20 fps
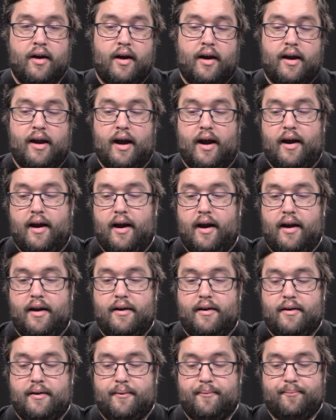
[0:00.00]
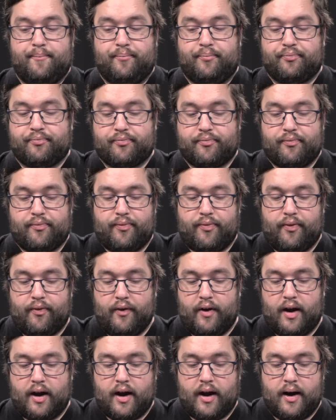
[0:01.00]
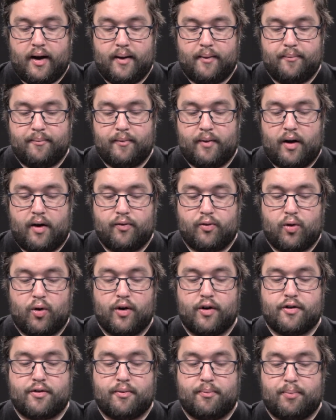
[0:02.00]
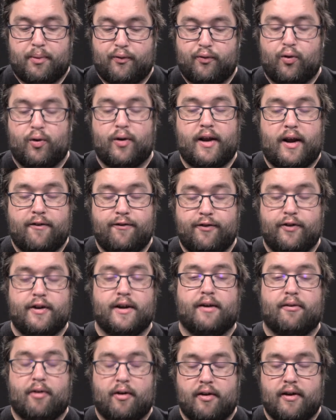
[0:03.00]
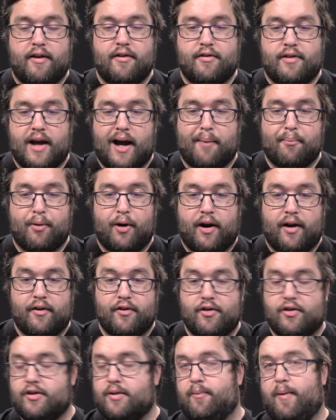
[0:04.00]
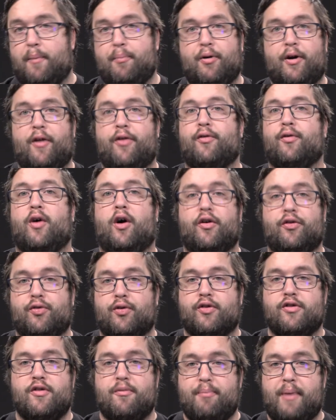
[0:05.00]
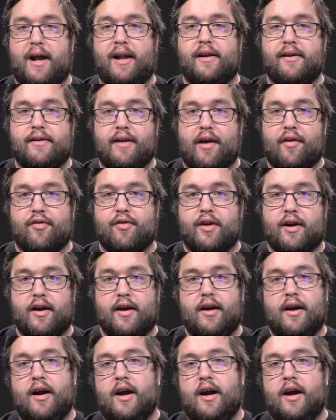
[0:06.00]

Yeah, and of course, before they fully release the operating system, they put it through all sorts of beta testing.